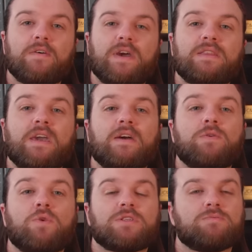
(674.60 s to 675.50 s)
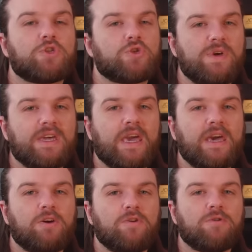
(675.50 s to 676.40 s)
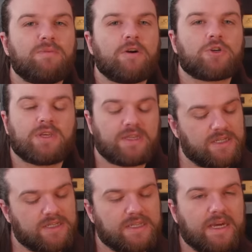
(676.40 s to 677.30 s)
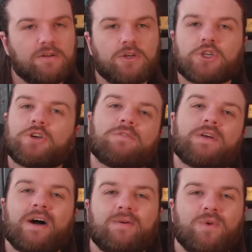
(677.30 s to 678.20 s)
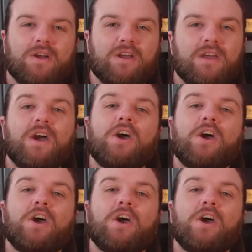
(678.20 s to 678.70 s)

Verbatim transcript: Finally, if you want some sweet KitGuru merch like this stylish shirt that I'm wearing,